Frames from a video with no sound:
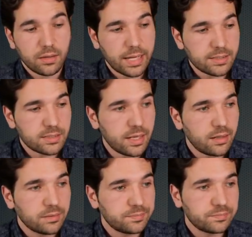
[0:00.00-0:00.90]
That
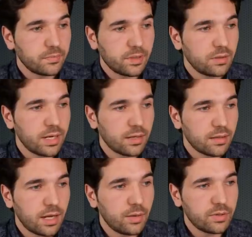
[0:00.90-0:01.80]
said, yeah,
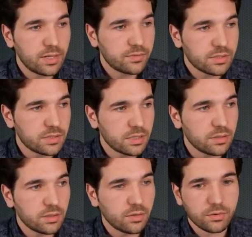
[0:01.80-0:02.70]
I would love to see,
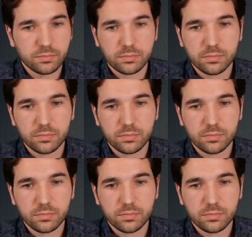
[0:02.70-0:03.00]
you know,